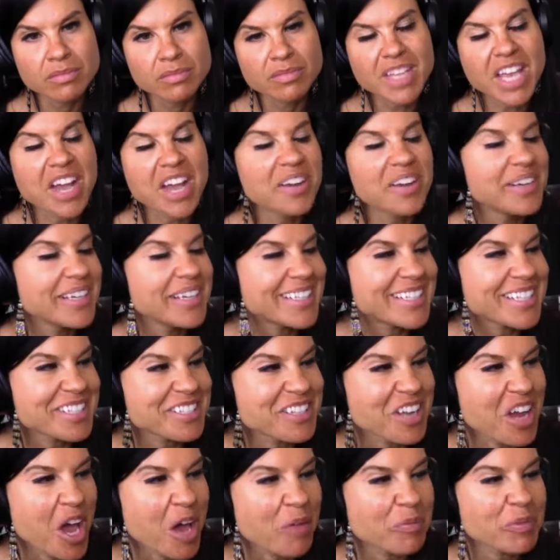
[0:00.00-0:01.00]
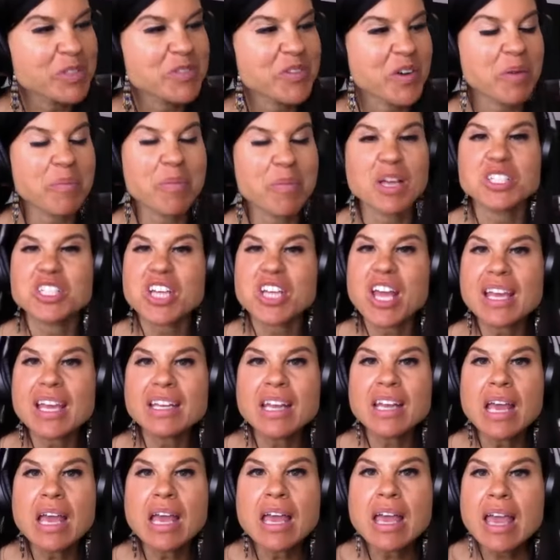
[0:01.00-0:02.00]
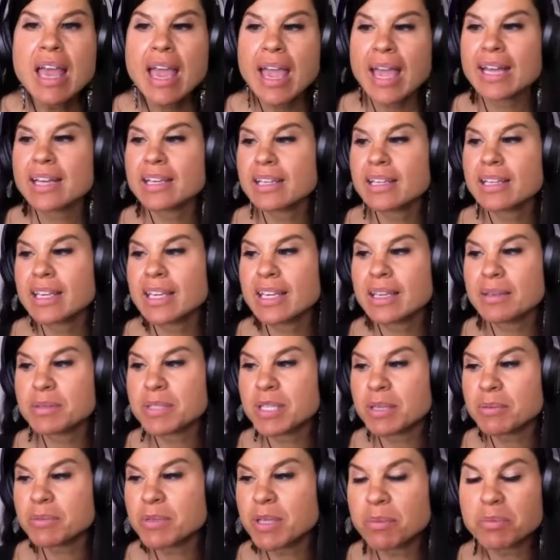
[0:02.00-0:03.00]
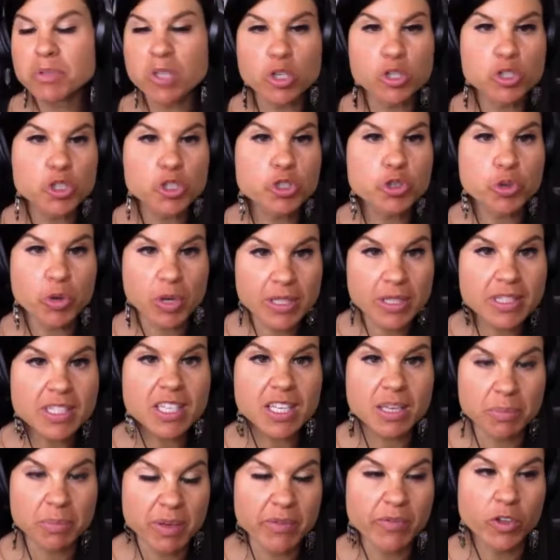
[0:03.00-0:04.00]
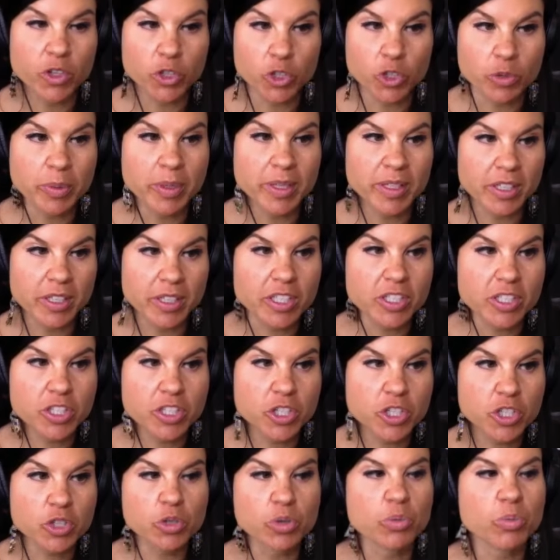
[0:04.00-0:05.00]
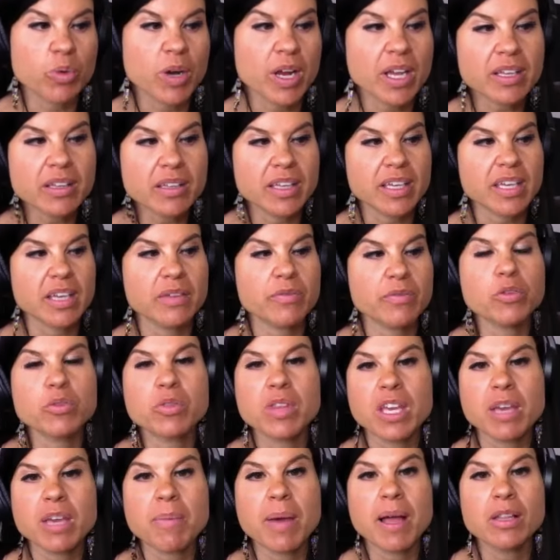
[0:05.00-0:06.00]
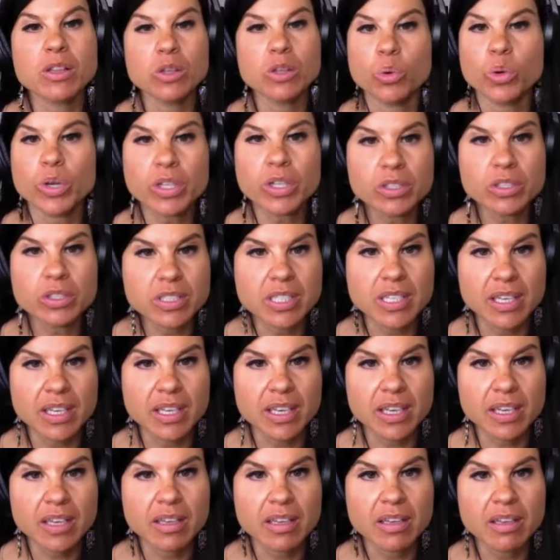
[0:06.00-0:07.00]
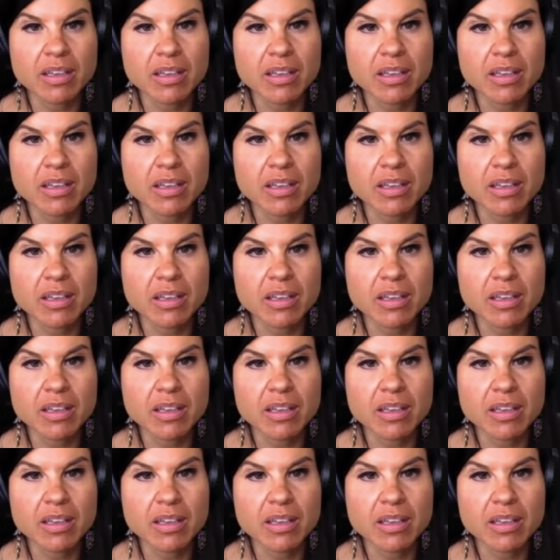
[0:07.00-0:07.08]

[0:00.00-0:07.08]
Yeah, it does not help us very much and and sometimes our strengths can be vulnerabilities too right like if you think about loyalty